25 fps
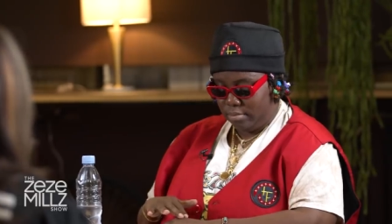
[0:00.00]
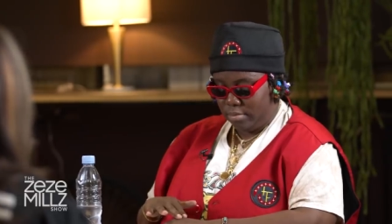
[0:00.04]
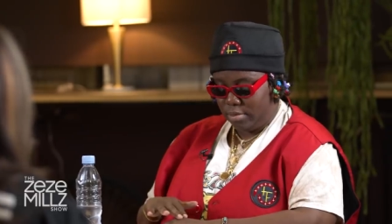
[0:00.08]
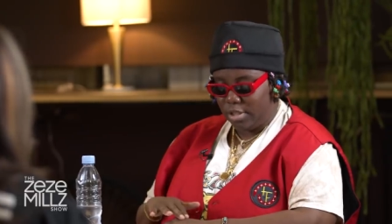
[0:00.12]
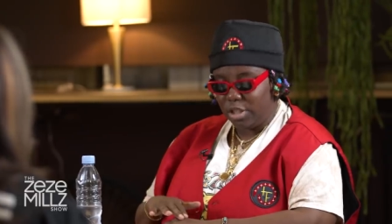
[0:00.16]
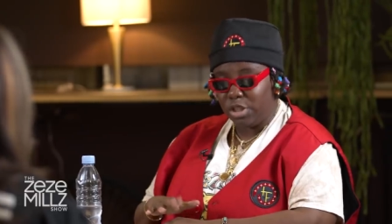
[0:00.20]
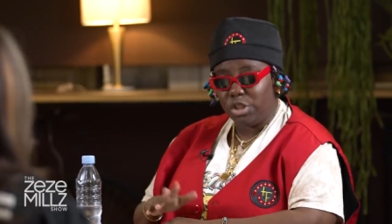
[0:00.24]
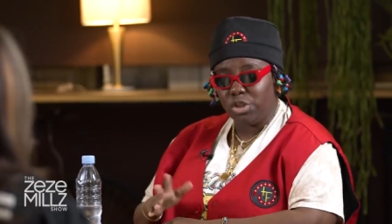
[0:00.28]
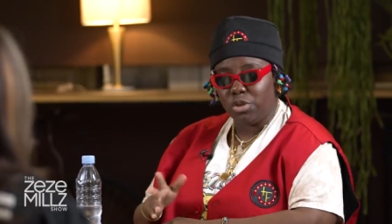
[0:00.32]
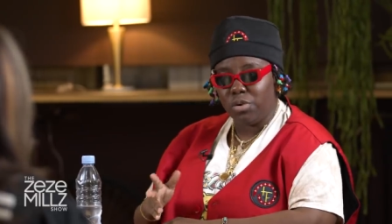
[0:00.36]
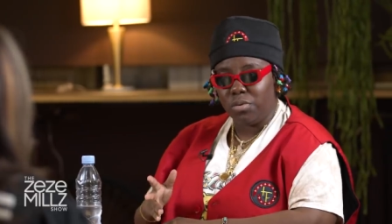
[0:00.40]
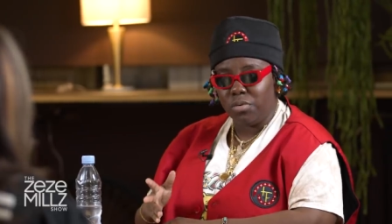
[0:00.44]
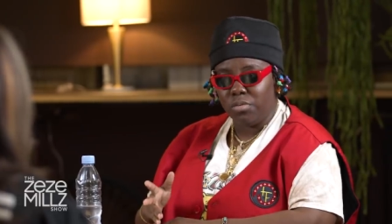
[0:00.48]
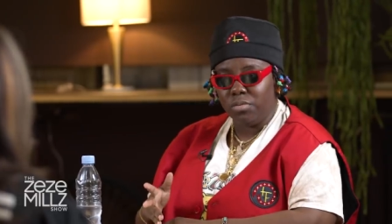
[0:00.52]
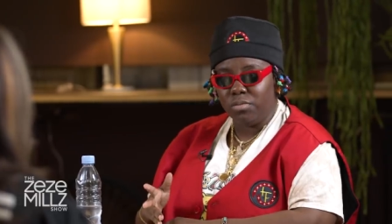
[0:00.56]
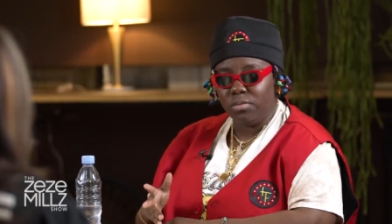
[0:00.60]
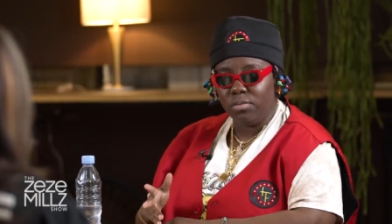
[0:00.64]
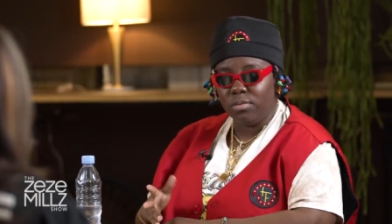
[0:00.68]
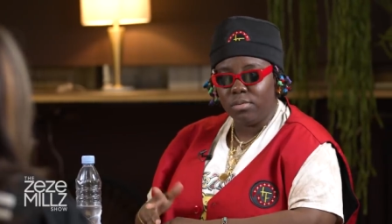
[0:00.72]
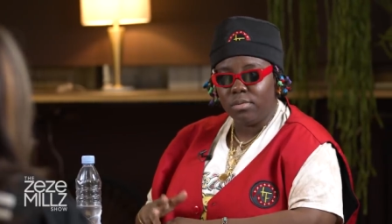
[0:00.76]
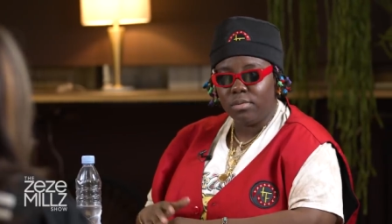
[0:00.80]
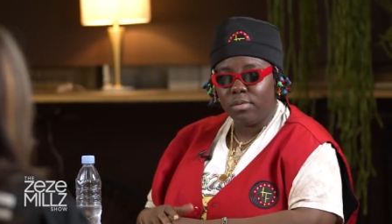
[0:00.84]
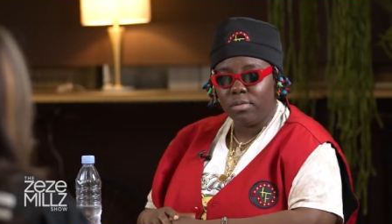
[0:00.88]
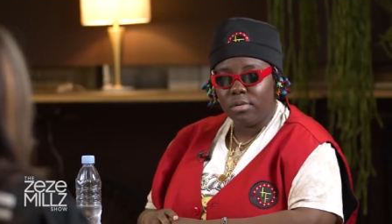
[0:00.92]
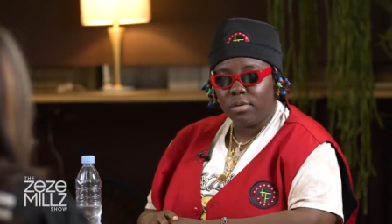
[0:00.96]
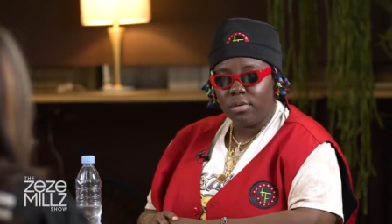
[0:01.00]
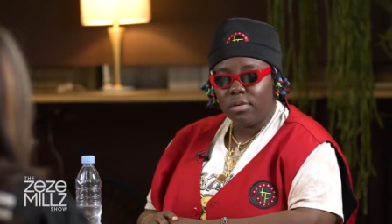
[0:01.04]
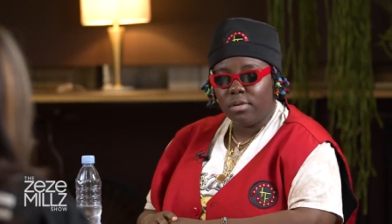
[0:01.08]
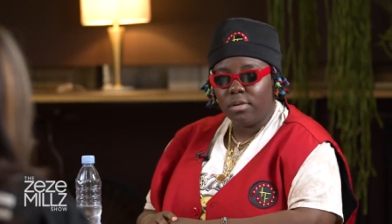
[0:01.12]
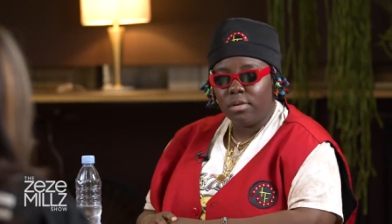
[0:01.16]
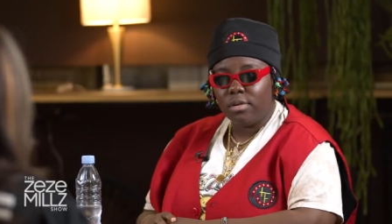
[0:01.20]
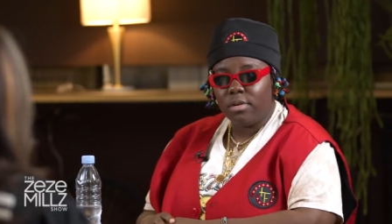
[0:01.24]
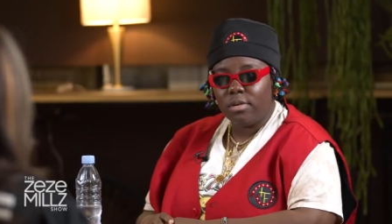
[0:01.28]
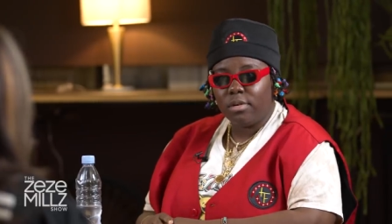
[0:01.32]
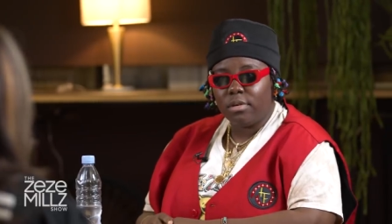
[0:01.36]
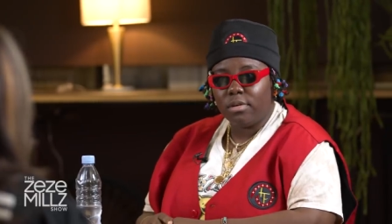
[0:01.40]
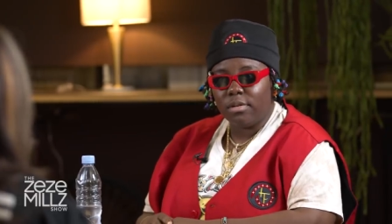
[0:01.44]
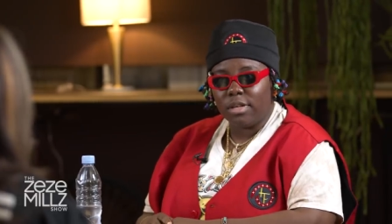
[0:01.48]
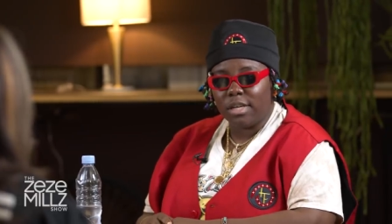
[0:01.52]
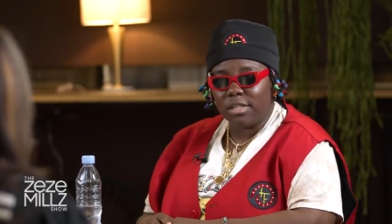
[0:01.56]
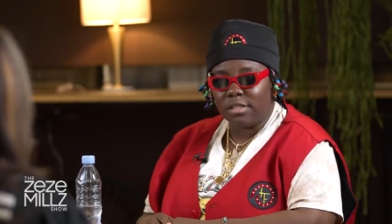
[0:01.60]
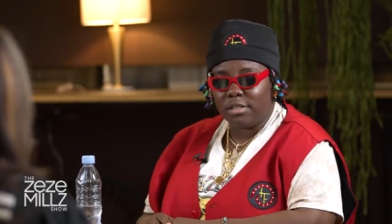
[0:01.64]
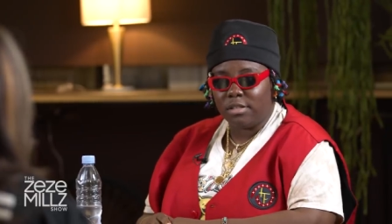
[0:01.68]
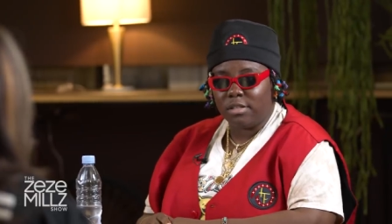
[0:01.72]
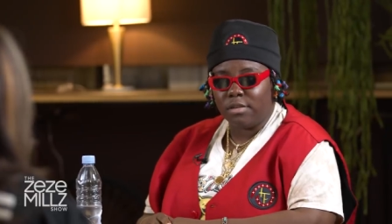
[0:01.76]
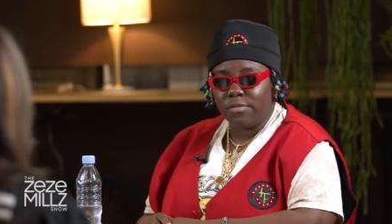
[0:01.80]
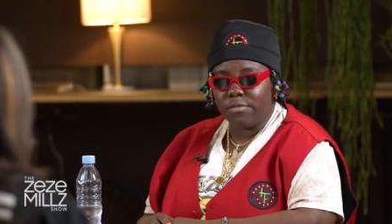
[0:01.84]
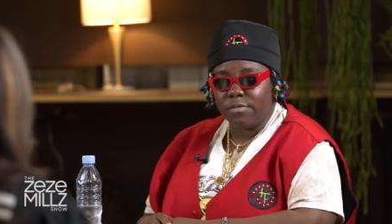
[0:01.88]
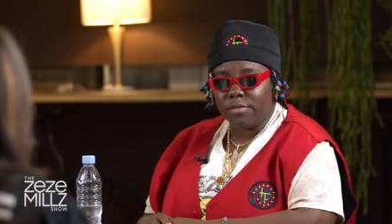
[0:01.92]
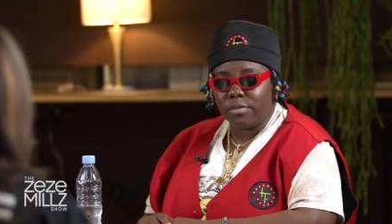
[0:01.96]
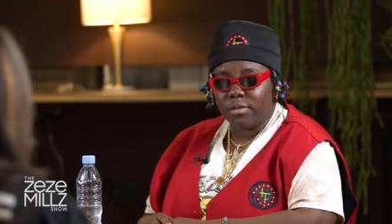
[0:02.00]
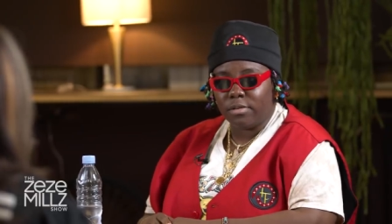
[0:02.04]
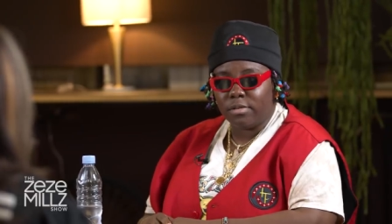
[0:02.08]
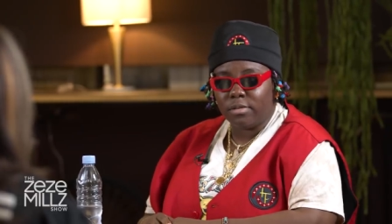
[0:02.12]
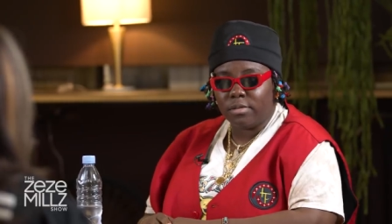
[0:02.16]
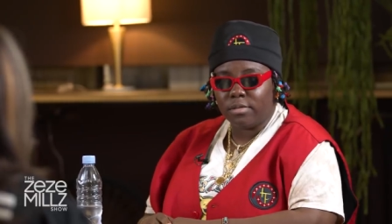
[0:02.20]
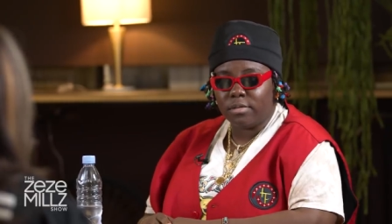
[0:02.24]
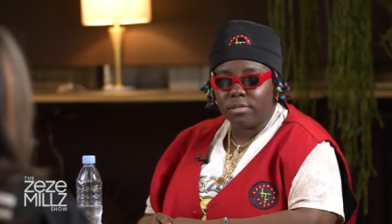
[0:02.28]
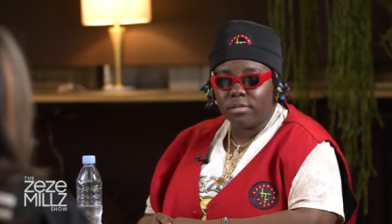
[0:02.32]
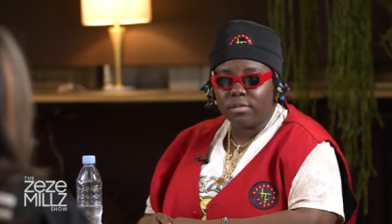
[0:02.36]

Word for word: the tone that's different?